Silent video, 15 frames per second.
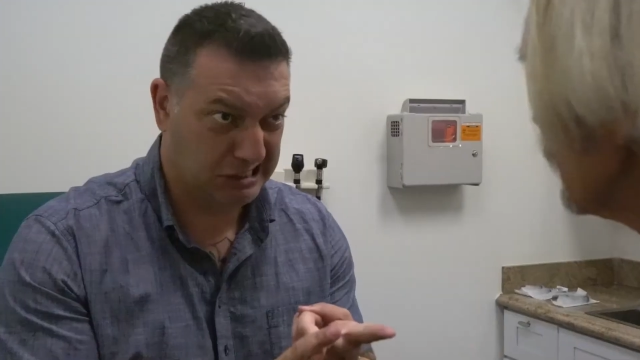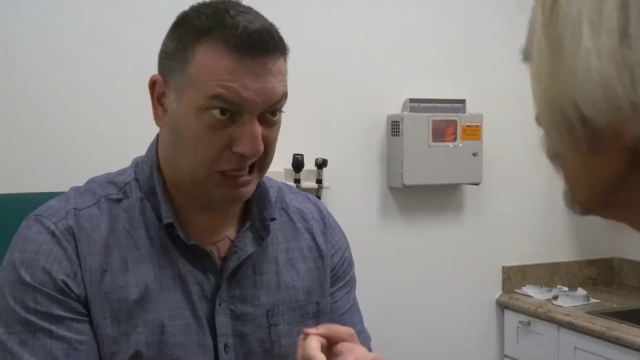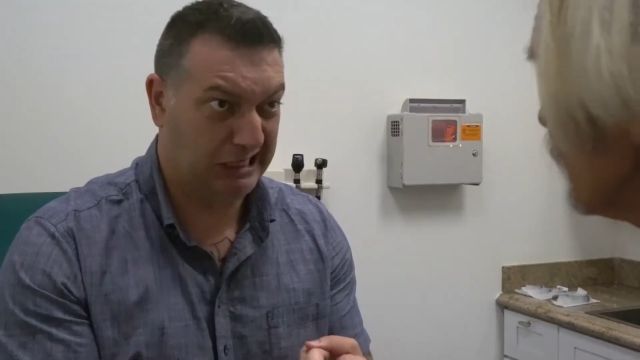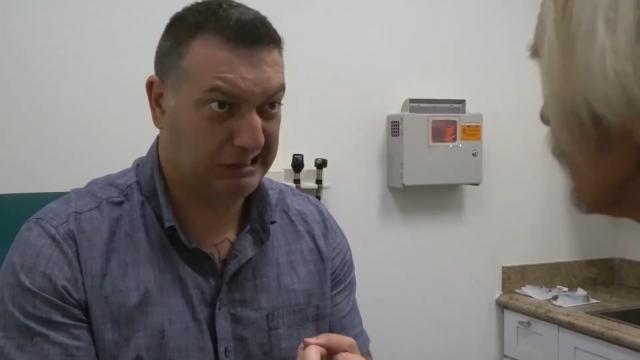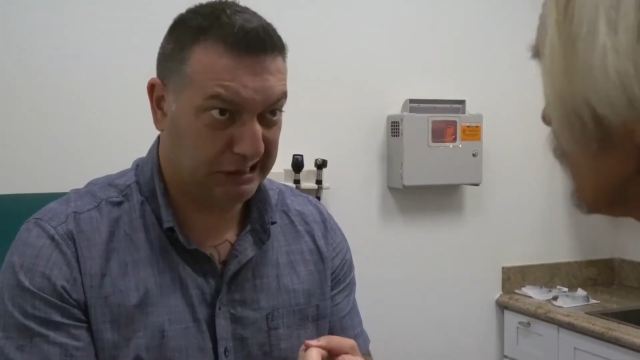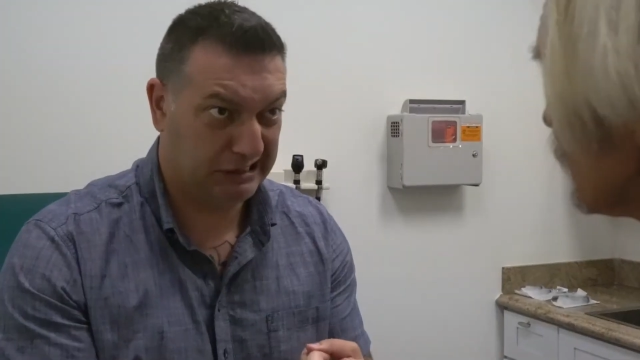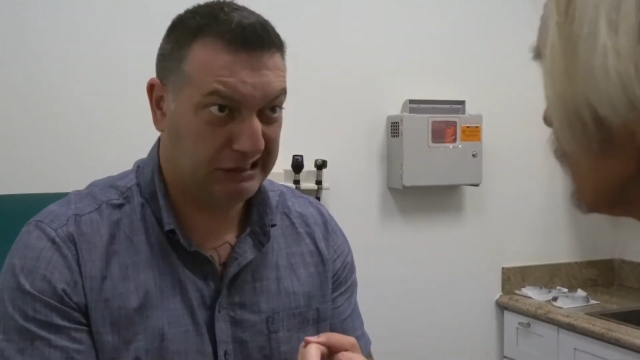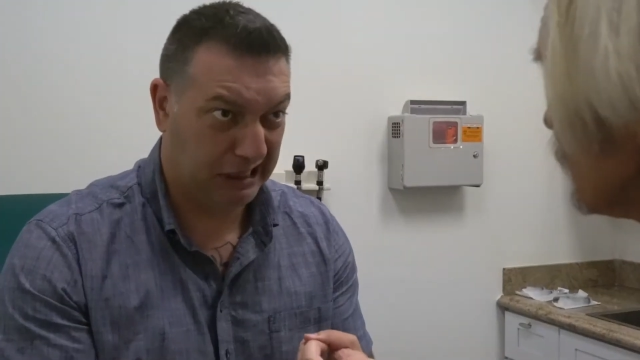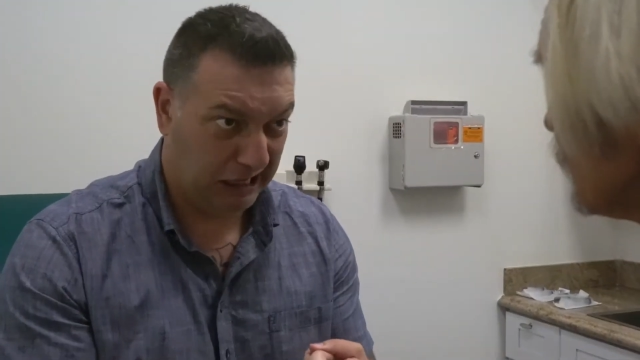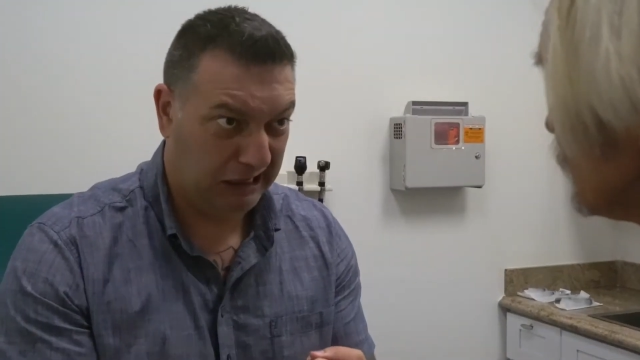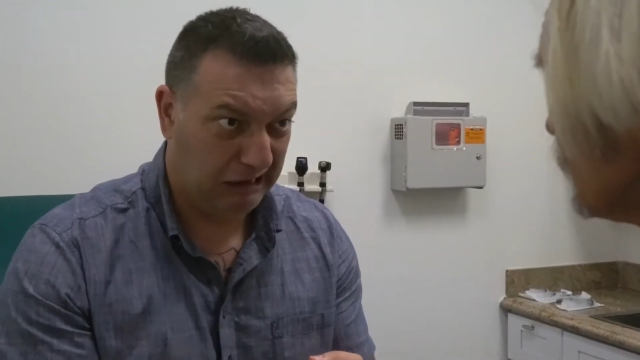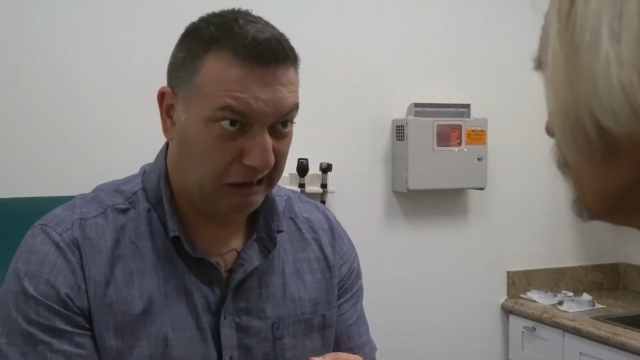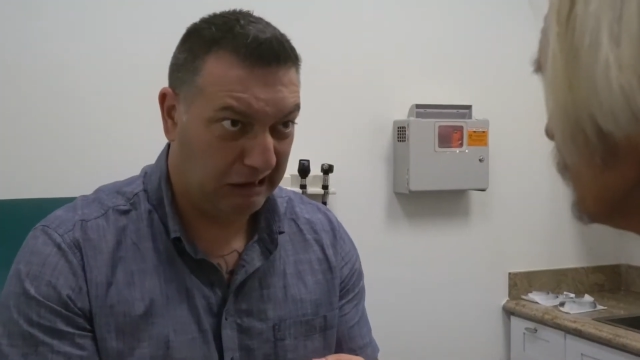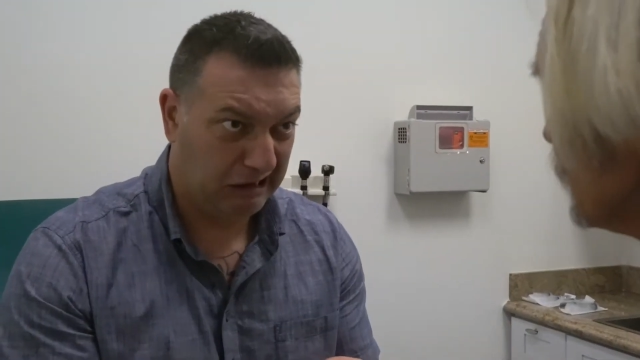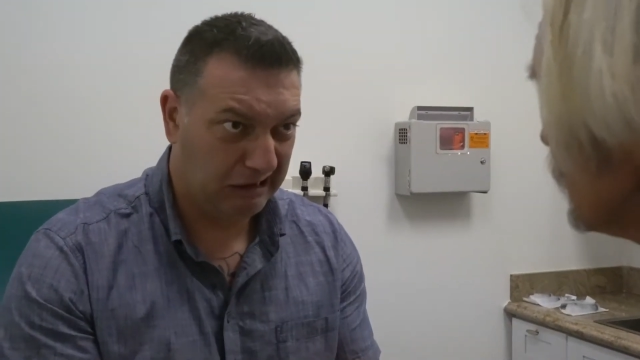
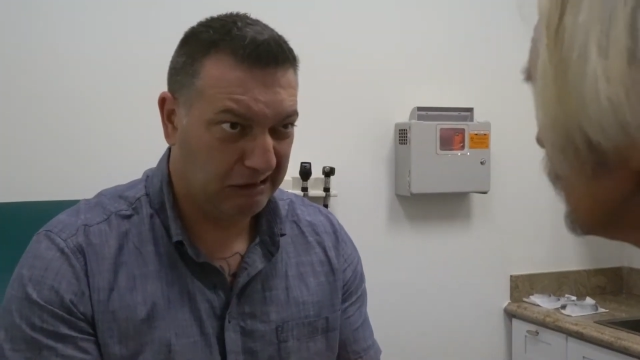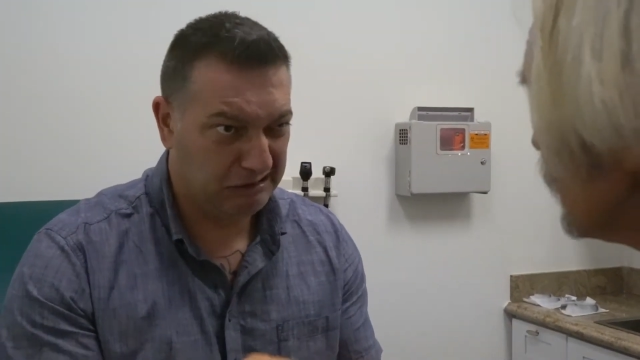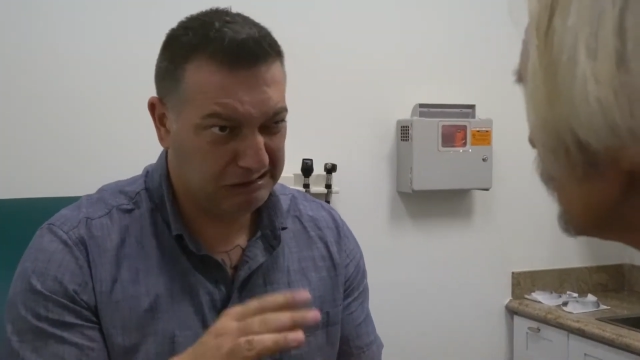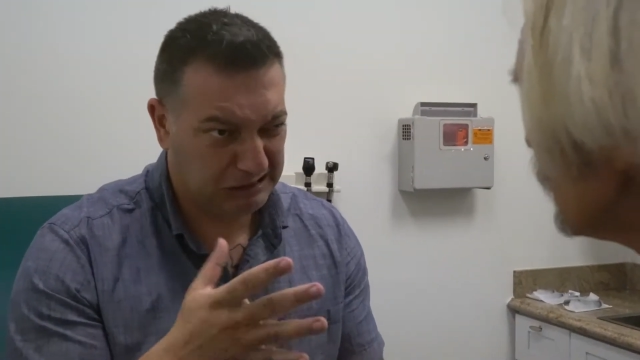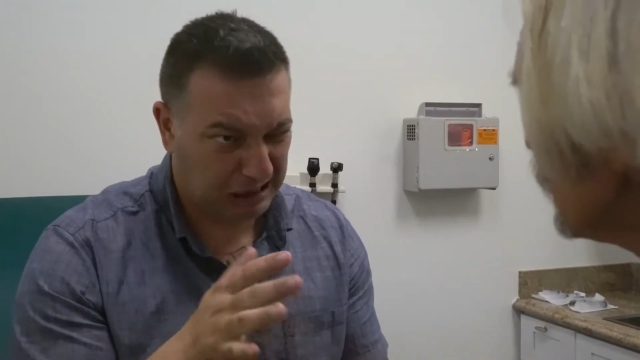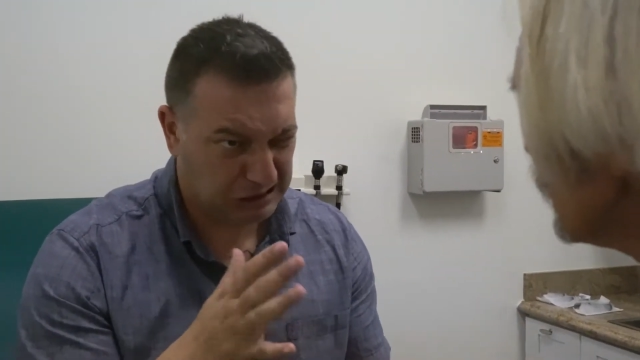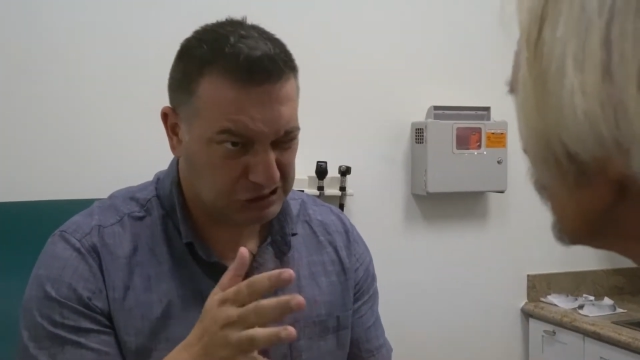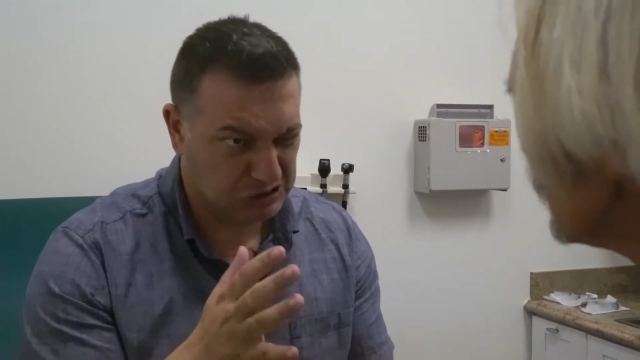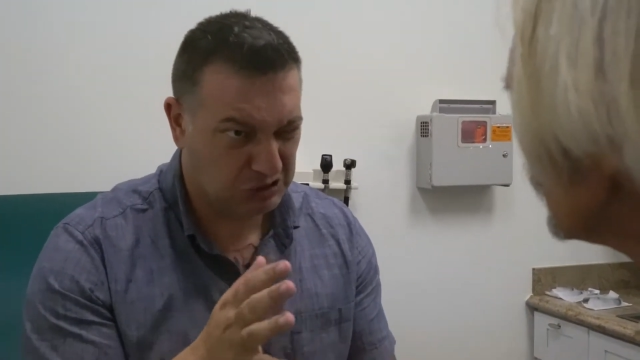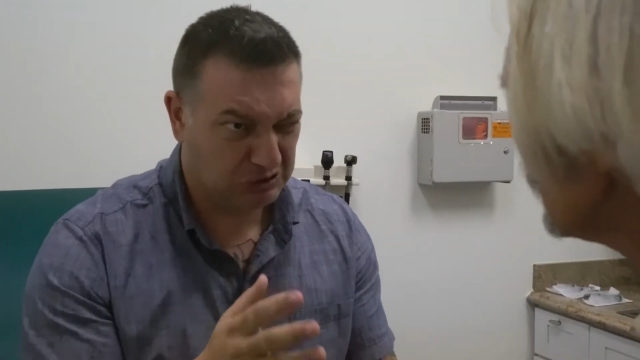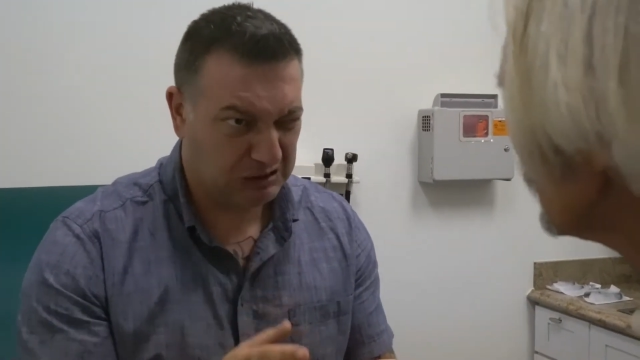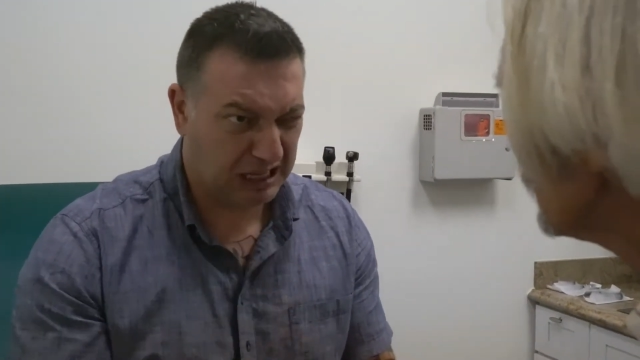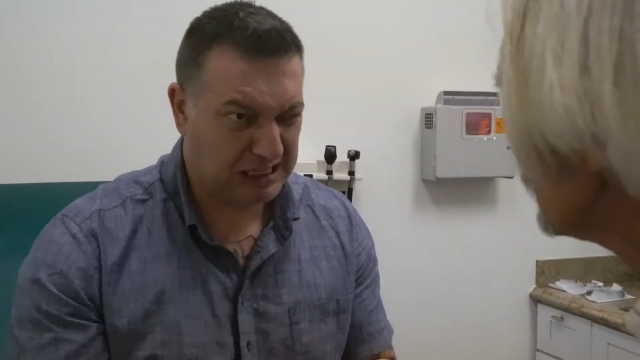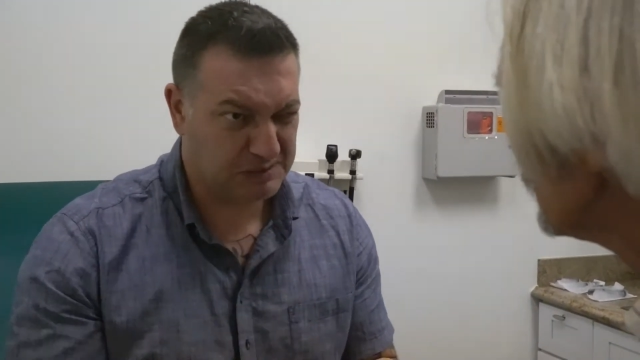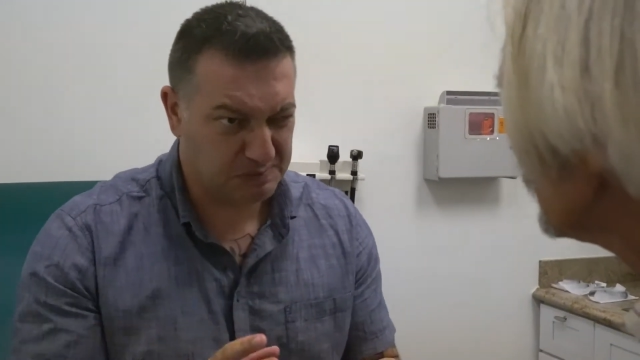Saturday. Not so
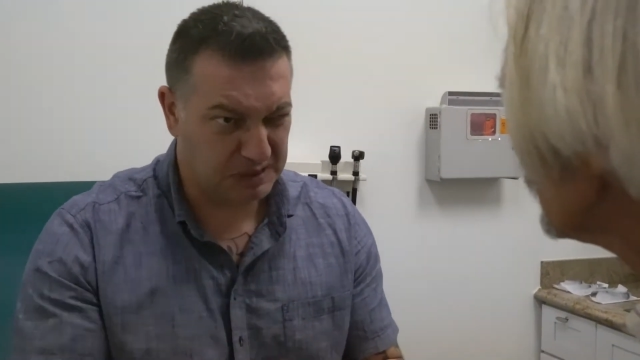nice,